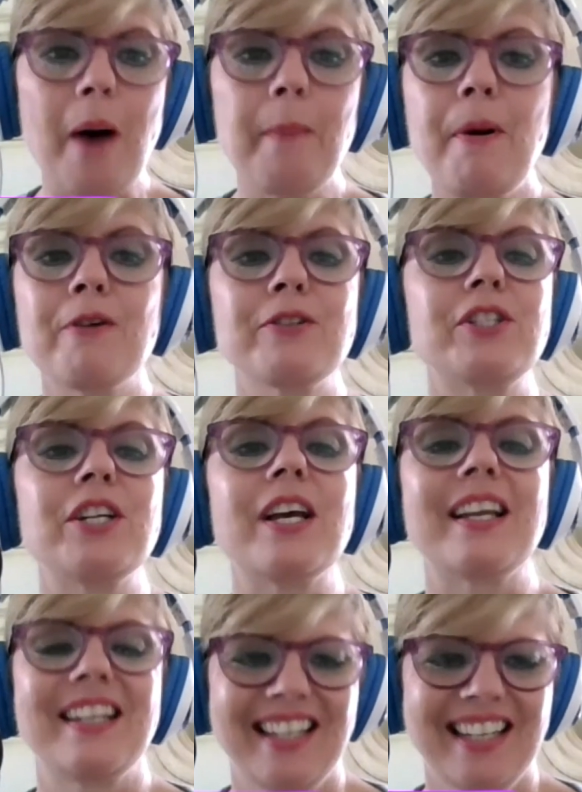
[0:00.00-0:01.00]
people who've
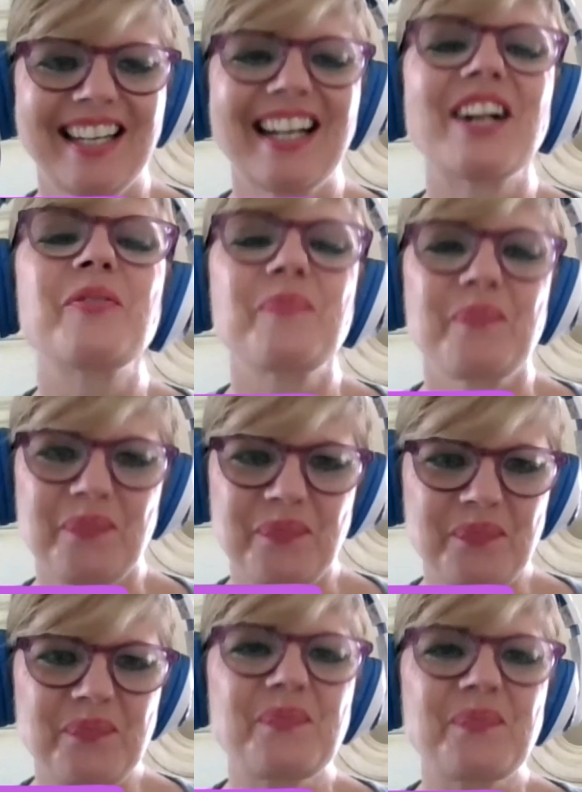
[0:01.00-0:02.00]
never done podcasts
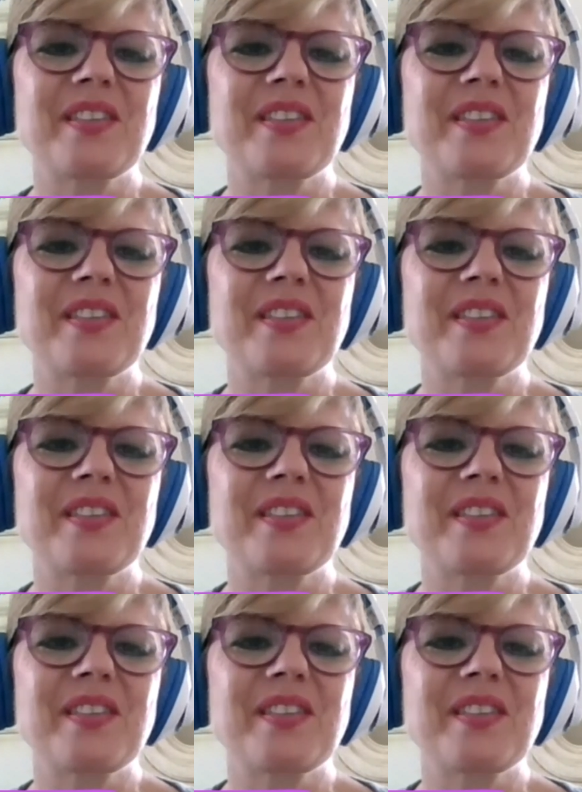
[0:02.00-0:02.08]
forget. But